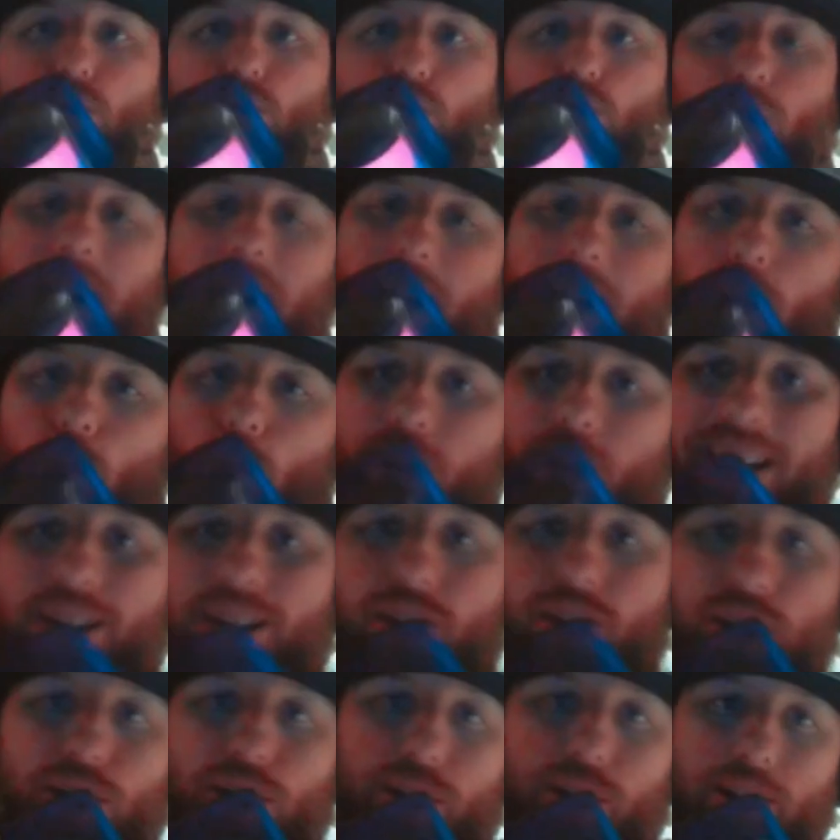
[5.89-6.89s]
right, we
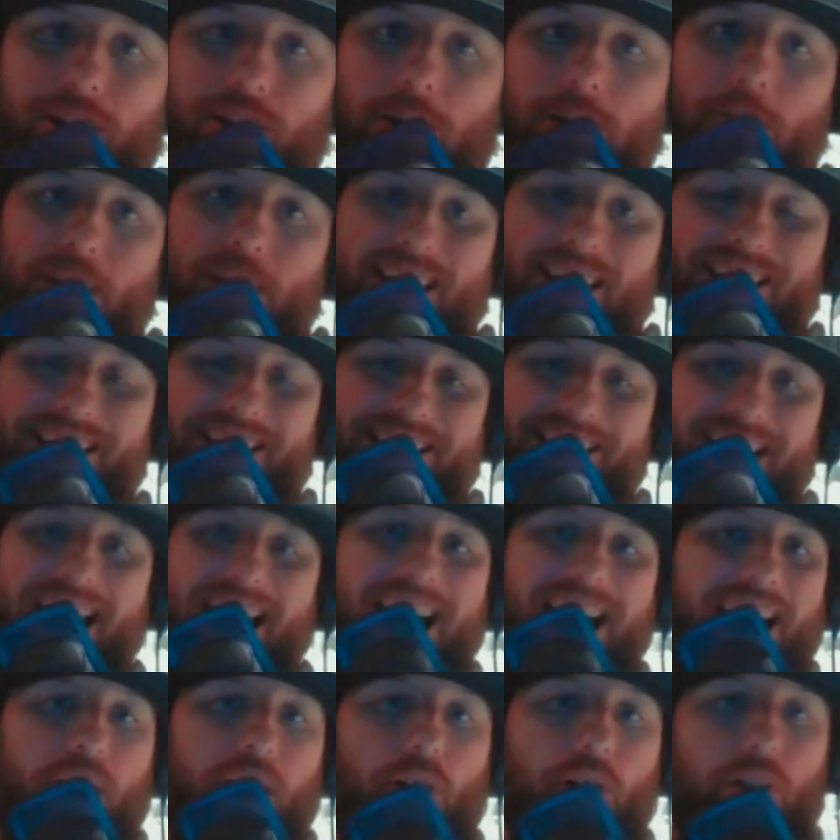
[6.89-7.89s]
are cooking up a
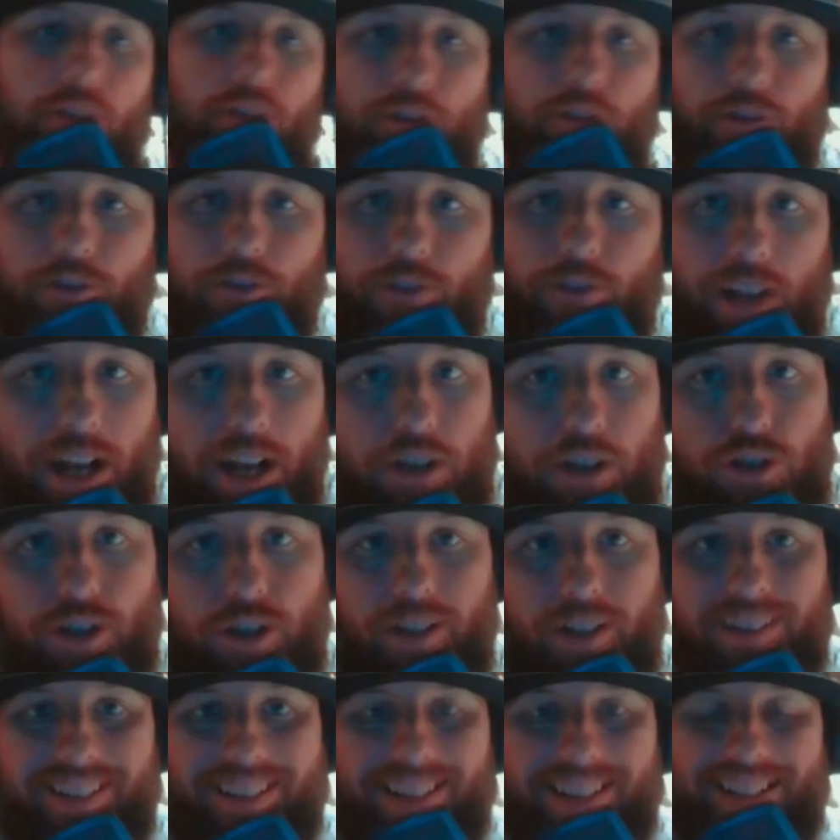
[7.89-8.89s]

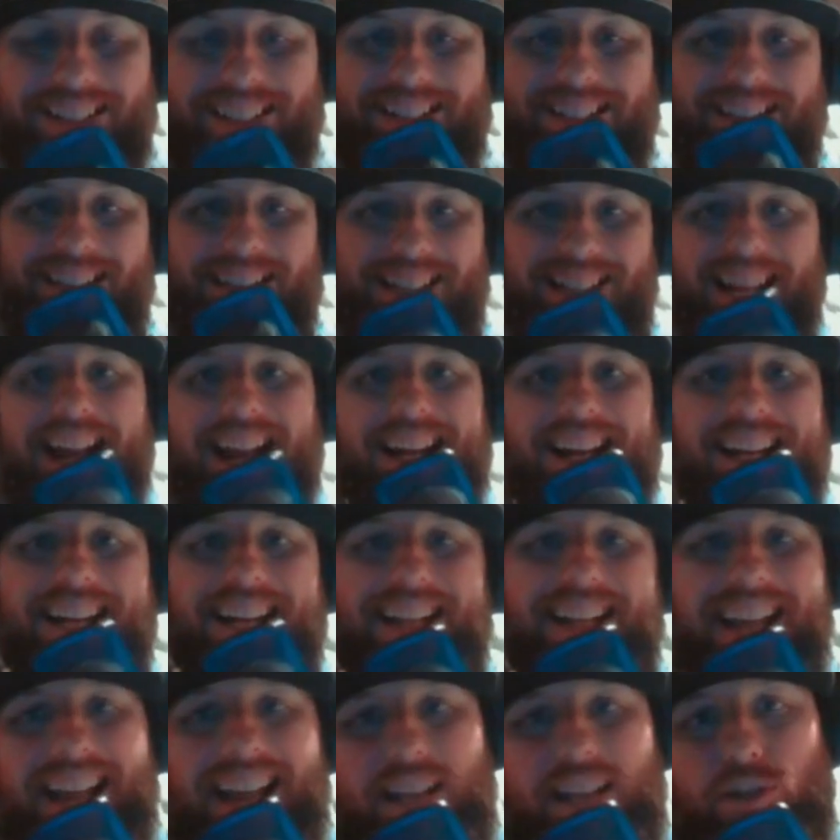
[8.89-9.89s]
Galvantula deck,
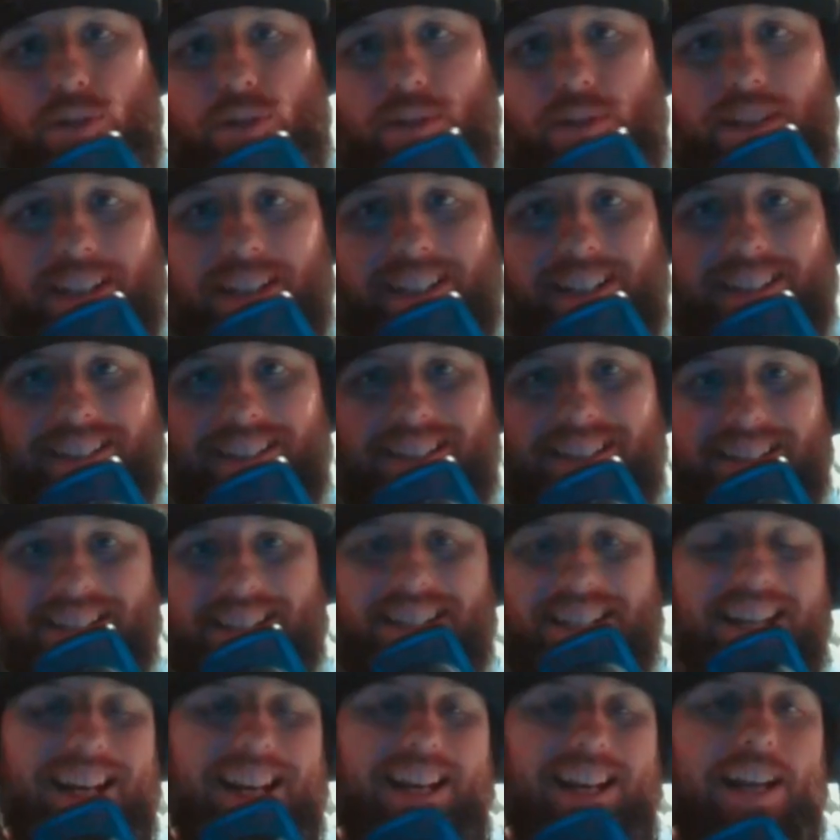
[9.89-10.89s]
and as you can
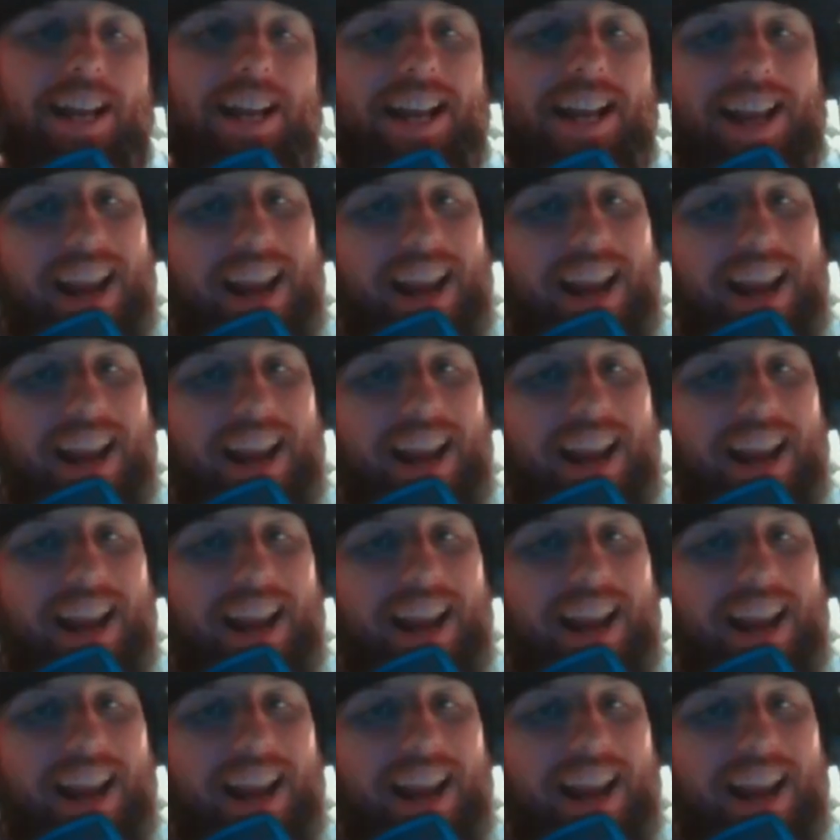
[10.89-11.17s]
see,